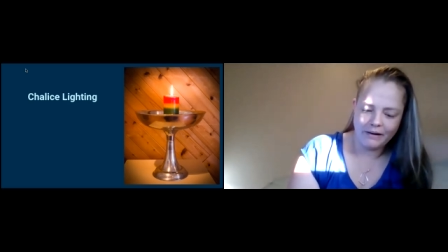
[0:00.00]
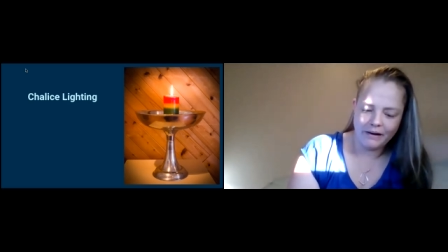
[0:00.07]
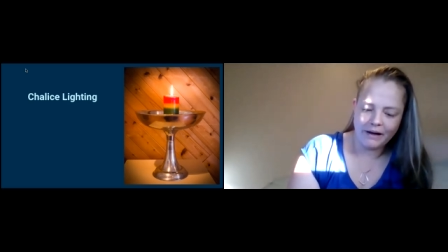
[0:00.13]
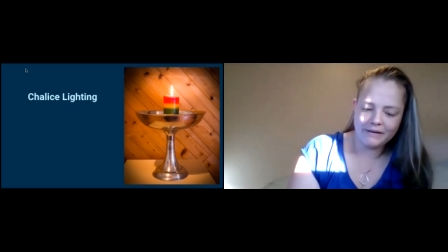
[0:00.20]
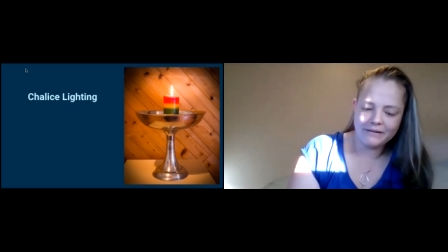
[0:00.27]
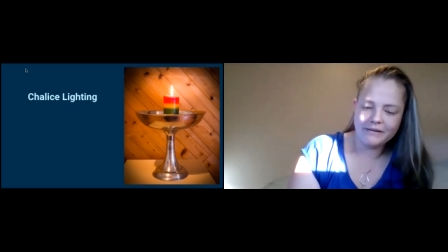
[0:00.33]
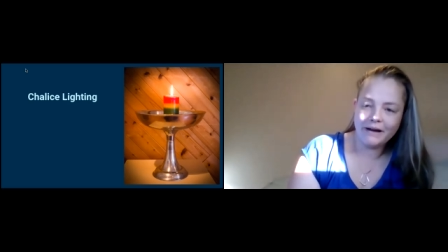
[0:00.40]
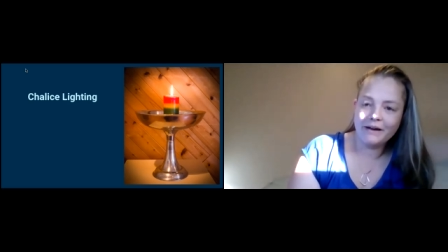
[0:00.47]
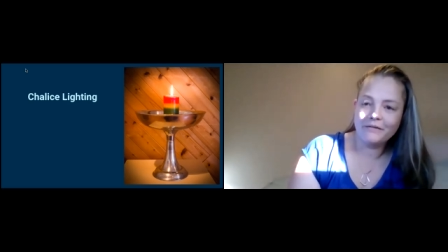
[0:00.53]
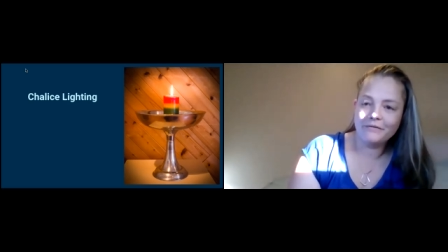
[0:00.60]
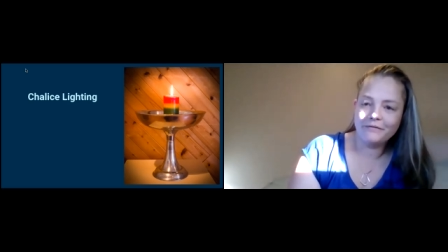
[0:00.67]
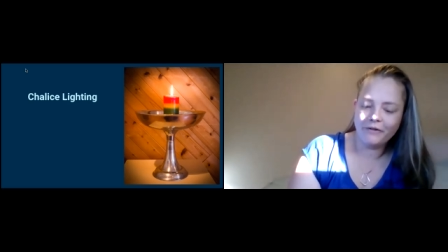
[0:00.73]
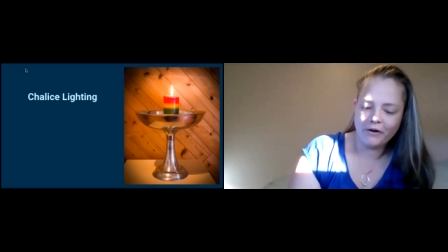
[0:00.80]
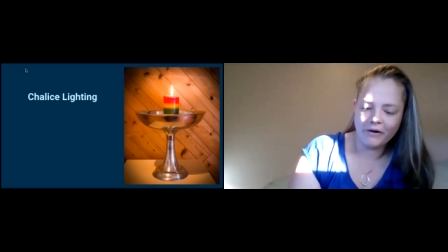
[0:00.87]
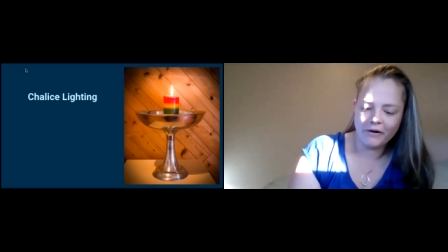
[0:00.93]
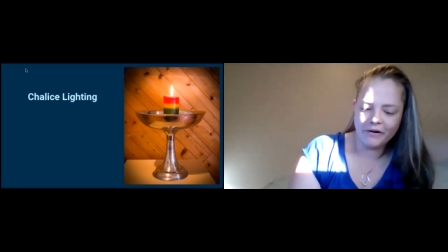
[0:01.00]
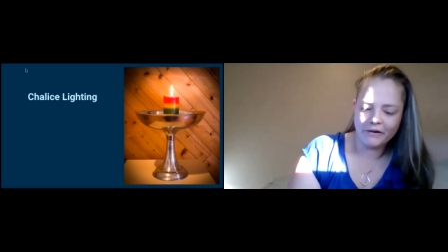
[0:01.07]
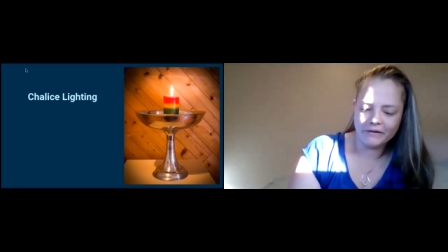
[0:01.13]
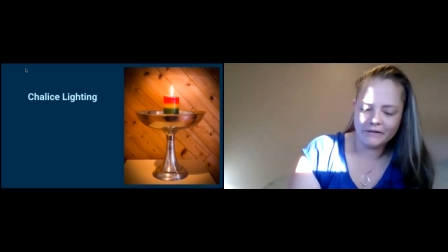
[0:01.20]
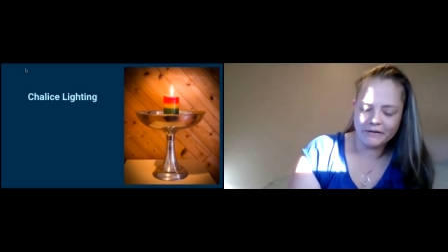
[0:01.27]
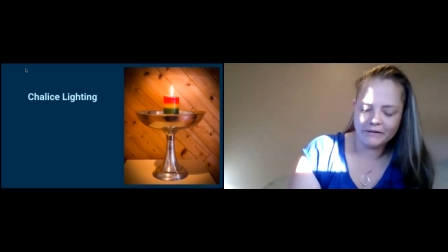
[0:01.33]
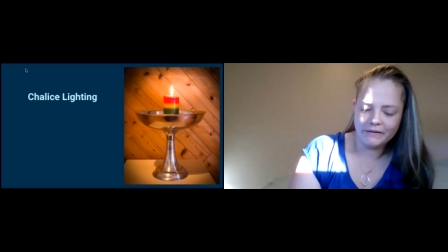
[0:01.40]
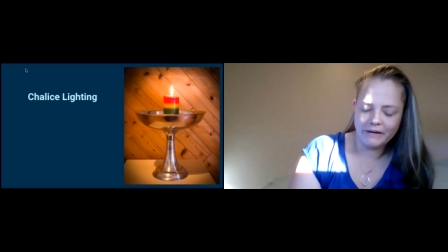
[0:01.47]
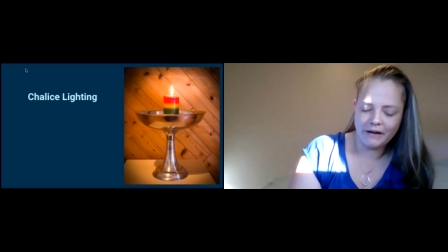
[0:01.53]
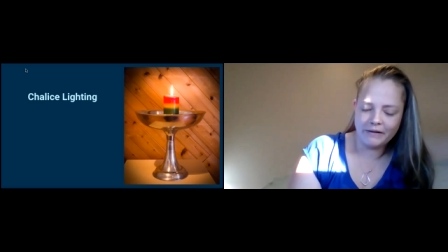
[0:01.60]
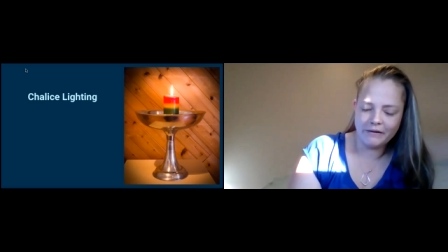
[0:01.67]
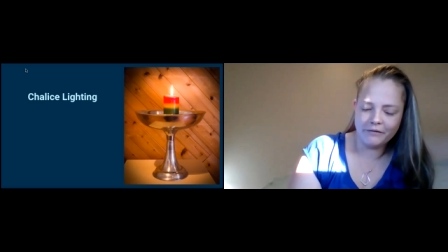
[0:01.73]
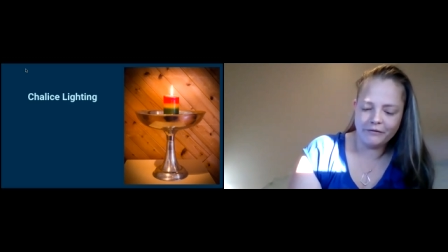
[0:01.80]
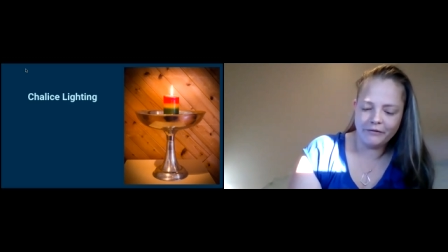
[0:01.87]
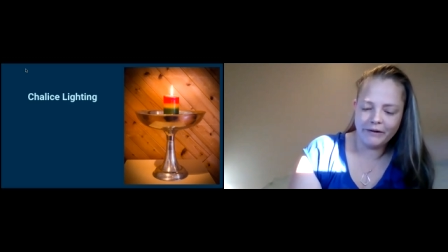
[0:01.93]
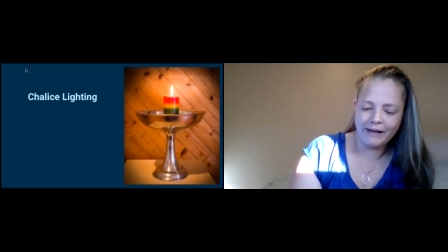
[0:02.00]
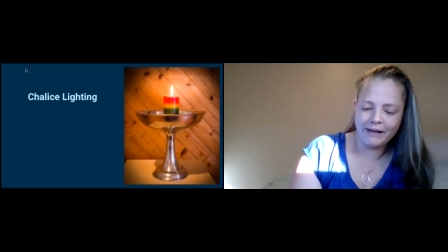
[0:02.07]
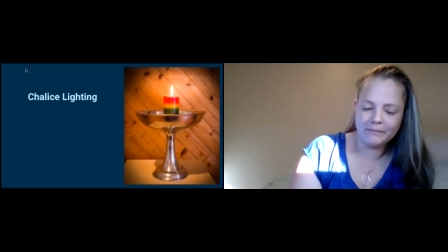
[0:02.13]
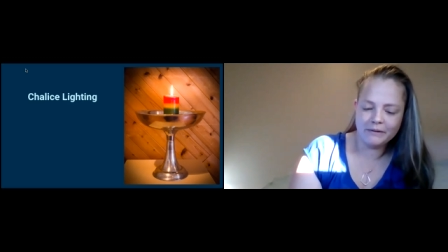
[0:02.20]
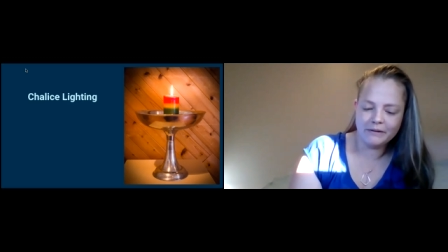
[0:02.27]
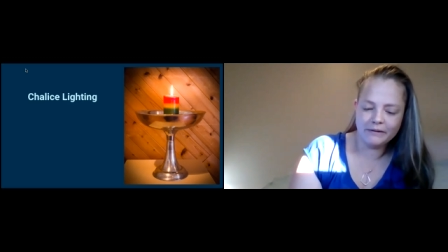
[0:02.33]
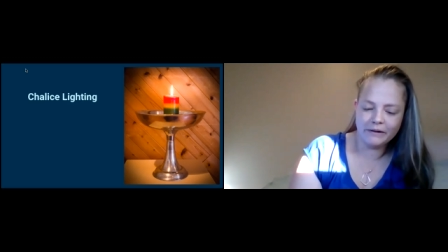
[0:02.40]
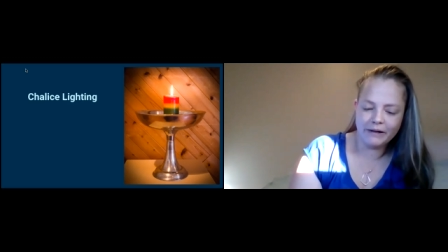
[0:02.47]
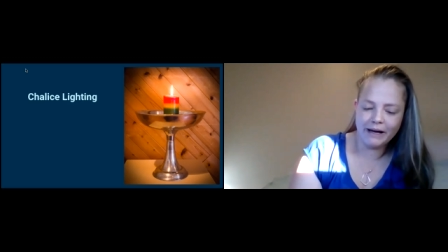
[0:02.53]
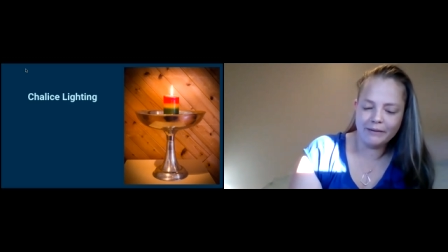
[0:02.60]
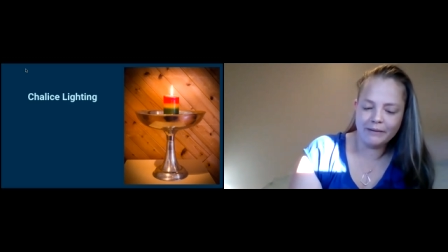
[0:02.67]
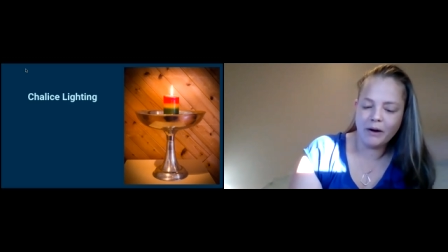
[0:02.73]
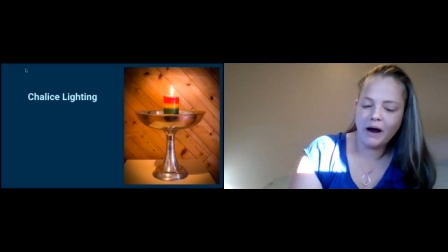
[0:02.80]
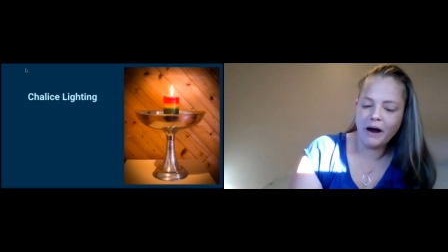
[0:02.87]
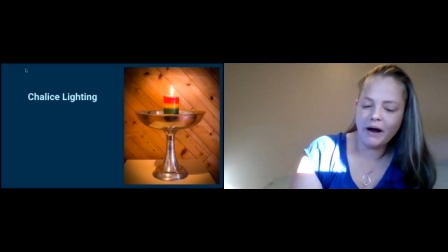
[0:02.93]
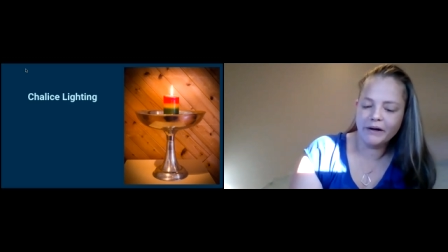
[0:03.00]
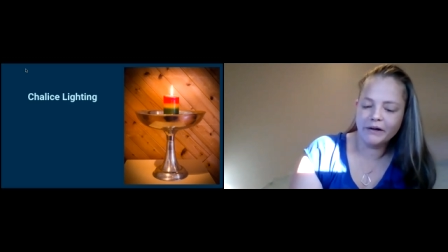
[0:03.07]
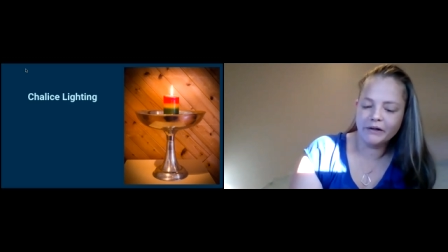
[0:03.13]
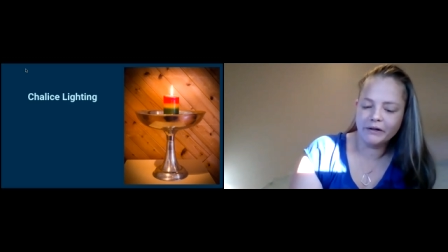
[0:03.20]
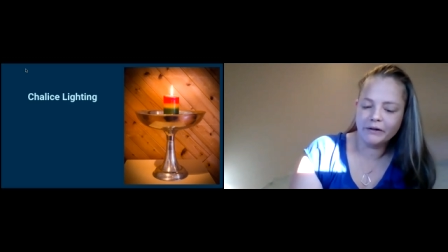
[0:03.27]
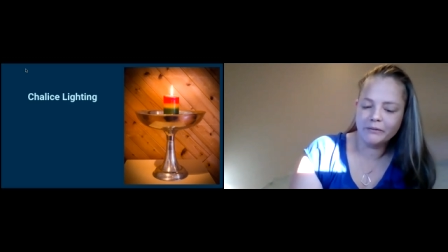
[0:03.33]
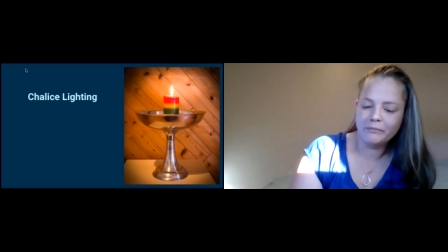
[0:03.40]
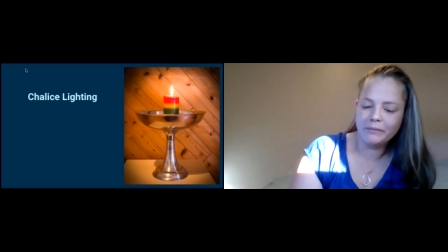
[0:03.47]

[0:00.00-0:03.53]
As night falls and the flames climb higher,